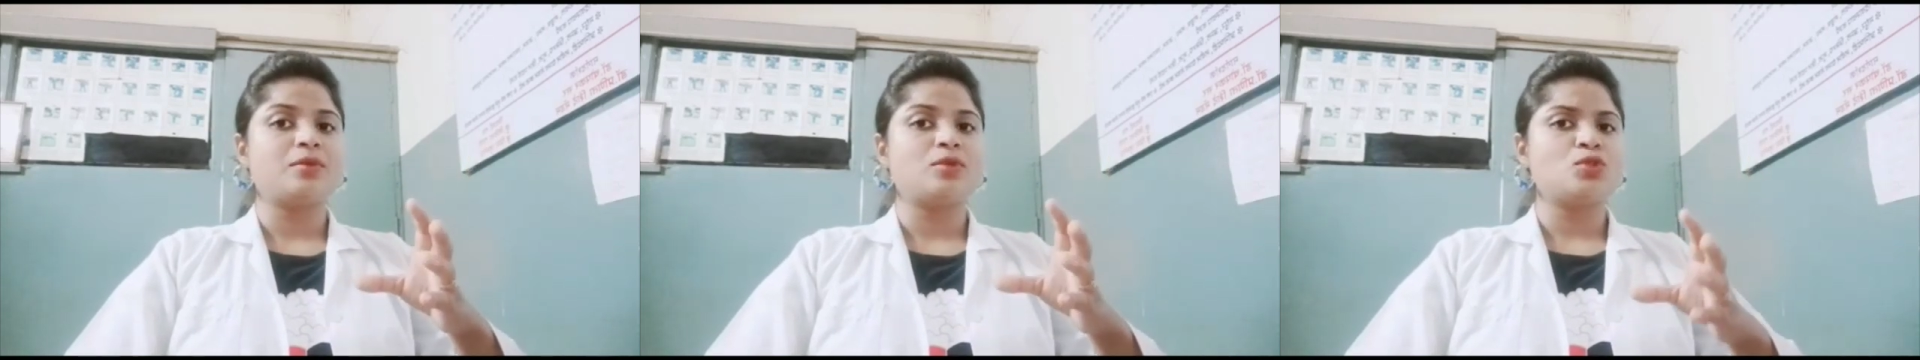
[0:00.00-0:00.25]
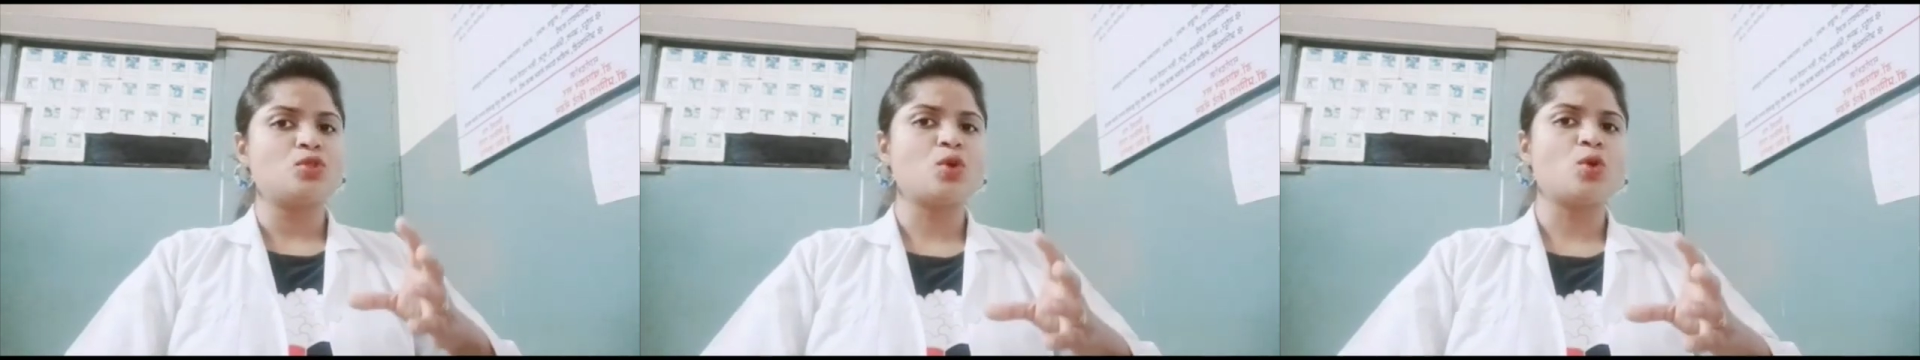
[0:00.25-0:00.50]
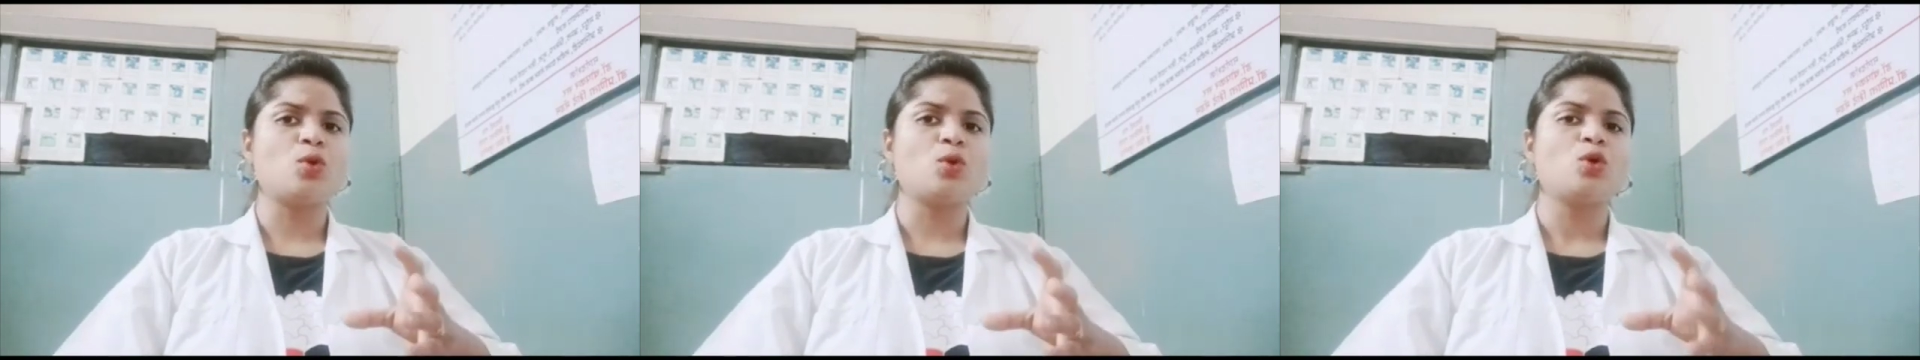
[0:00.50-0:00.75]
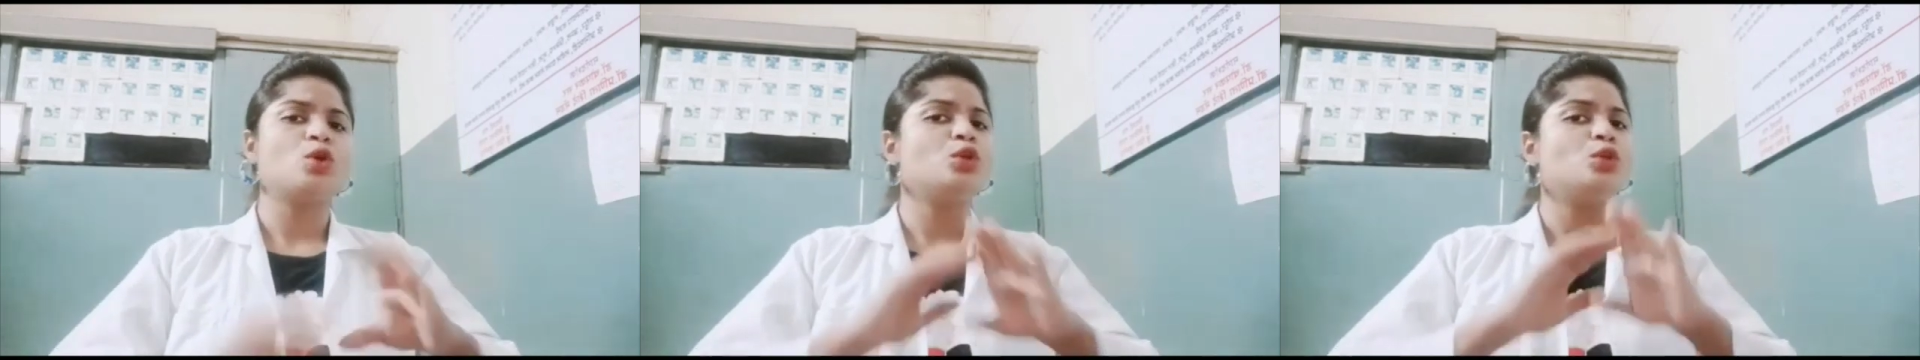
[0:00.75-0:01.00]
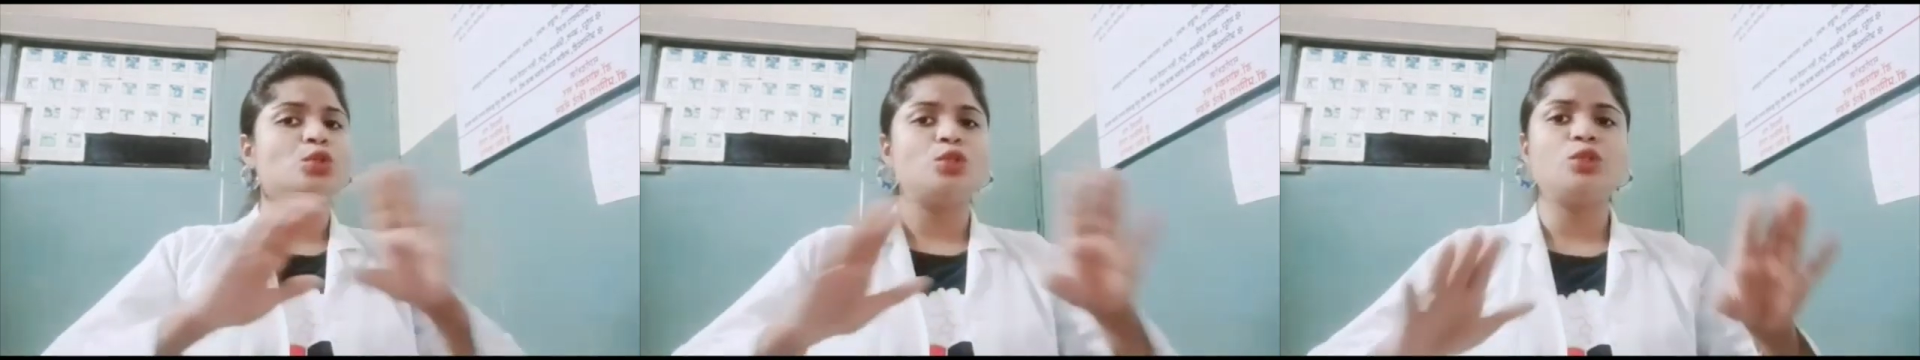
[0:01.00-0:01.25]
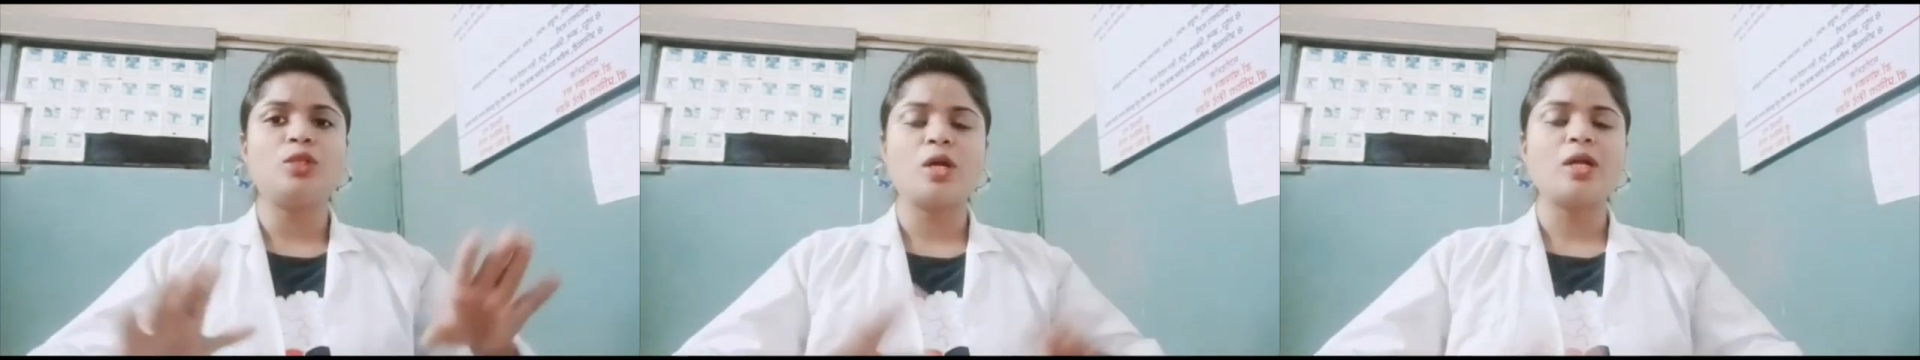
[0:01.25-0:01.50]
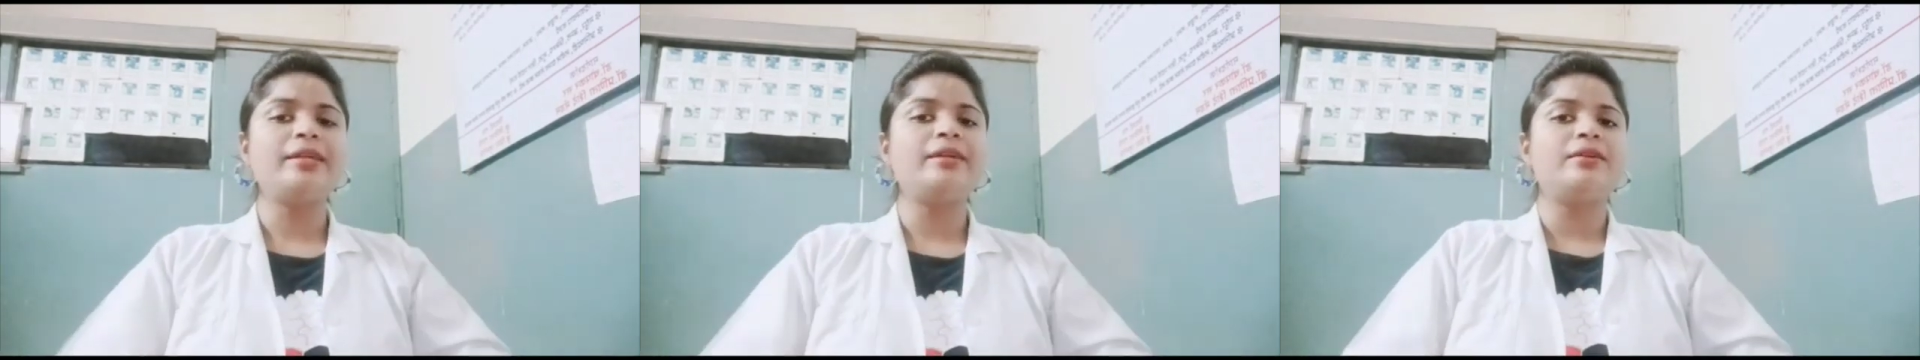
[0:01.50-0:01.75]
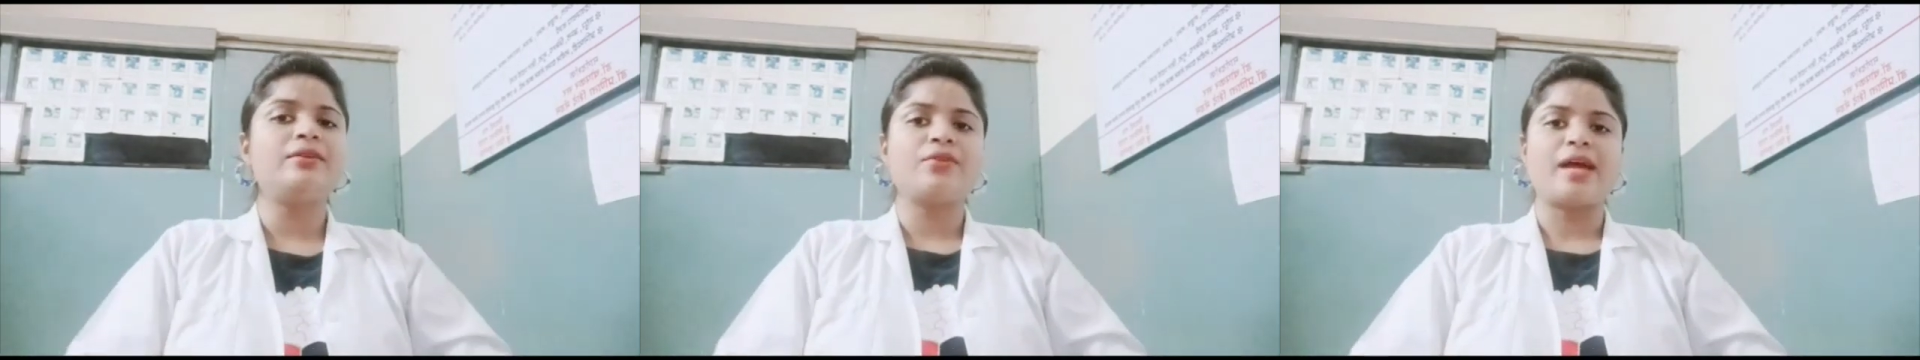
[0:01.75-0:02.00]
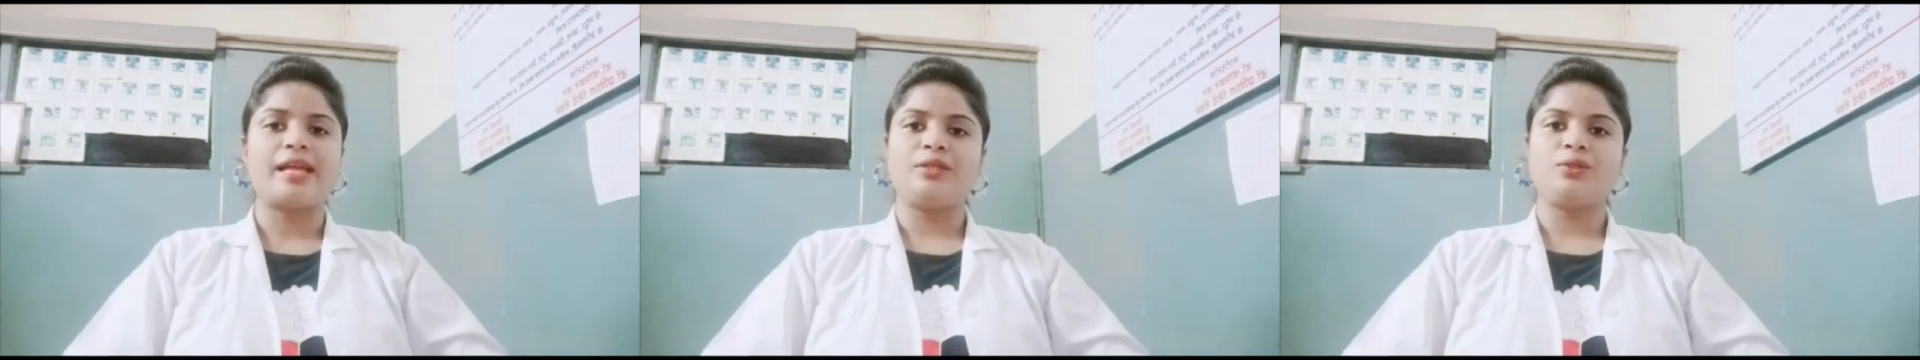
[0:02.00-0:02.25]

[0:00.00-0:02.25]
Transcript: so you do not try